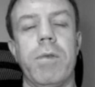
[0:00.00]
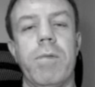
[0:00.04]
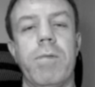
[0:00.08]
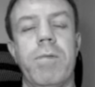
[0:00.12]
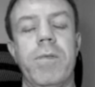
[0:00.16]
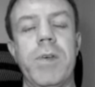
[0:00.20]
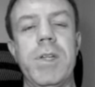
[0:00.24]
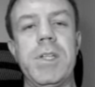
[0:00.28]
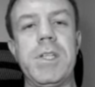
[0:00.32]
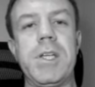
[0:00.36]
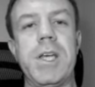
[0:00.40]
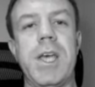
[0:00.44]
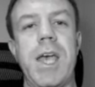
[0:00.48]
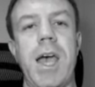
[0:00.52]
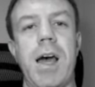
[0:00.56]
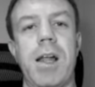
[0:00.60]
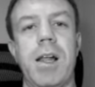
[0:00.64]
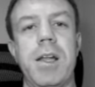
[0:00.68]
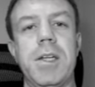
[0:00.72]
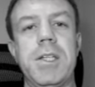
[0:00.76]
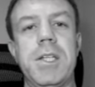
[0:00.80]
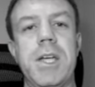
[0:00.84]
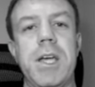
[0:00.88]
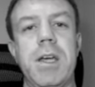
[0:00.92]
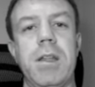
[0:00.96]
the
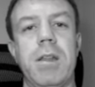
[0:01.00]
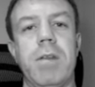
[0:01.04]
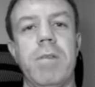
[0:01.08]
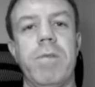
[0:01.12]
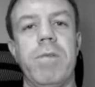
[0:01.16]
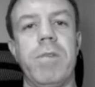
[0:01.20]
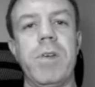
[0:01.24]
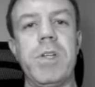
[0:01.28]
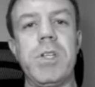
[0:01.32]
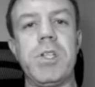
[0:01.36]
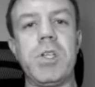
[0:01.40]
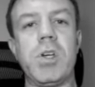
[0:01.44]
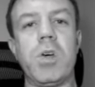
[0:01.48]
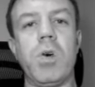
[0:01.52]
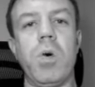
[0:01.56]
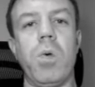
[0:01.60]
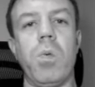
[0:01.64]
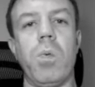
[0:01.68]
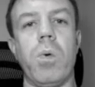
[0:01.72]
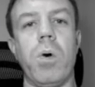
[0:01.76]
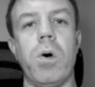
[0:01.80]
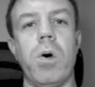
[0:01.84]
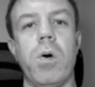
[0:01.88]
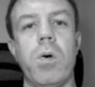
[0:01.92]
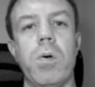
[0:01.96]
physicality and the physical
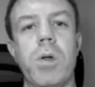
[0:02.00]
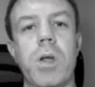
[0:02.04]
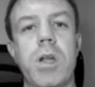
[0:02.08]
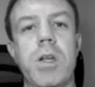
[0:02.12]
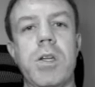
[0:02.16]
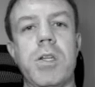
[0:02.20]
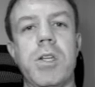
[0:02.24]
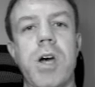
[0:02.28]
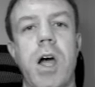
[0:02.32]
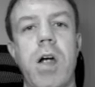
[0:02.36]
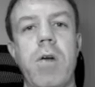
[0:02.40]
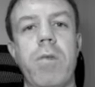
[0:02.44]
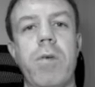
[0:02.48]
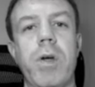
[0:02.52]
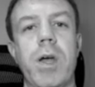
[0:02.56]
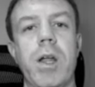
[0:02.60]
world and don't